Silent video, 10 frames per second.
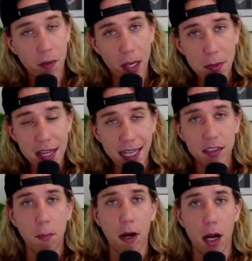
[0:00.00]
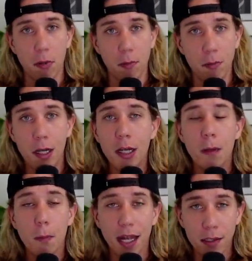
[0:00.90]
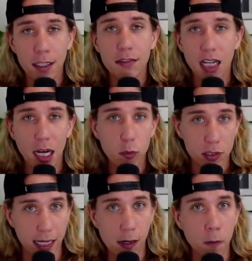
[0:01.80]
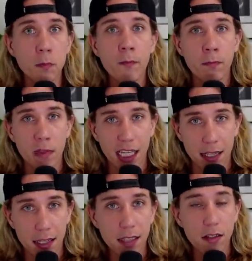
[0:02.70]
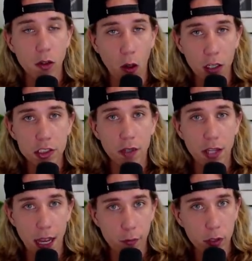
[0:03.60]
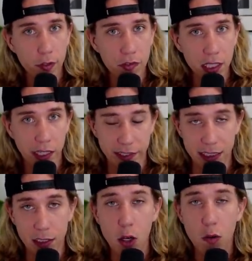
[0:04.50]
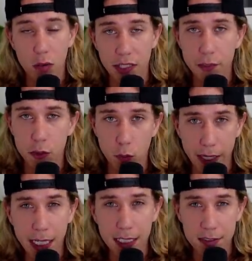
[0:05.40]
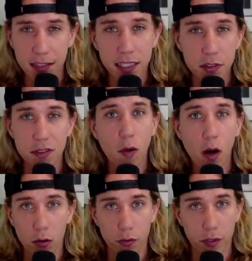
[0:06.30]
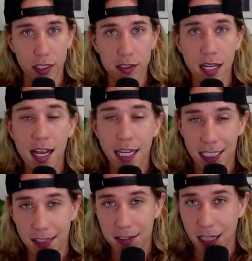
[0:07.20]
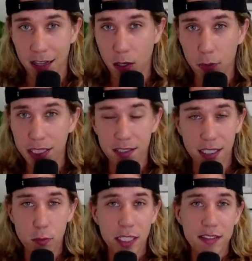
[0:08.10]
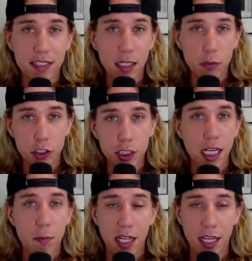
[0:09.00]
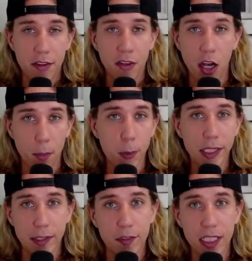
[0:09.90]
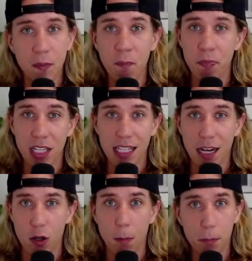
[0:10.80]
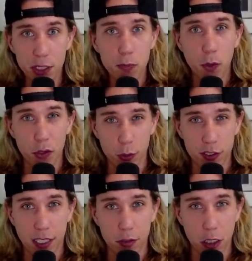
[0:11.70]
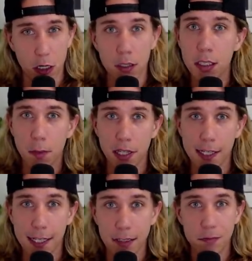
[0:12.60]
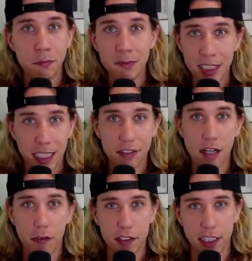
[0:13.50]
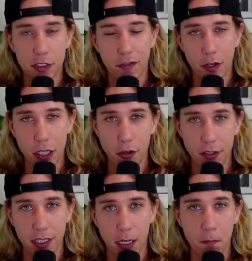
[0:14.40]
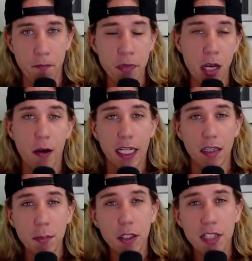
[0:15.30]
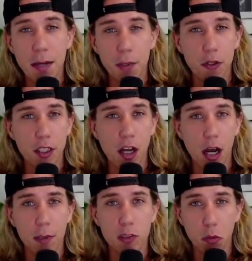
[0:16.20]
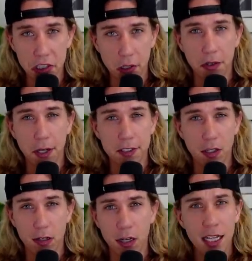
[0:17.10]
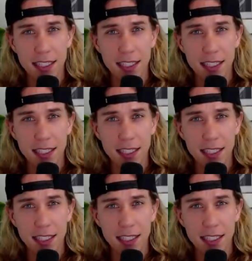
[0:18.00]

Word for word: Maybe that's the problem. But I think time will tell. And I think the launch of the F 150 Lightning will give us great insight into all of this. And I, I already think we can see that with GM and the Hummer EV and how abysmal those cells are. But then again, that's a conversation for another time. All right, let me know down below in the comments what your thoughts are.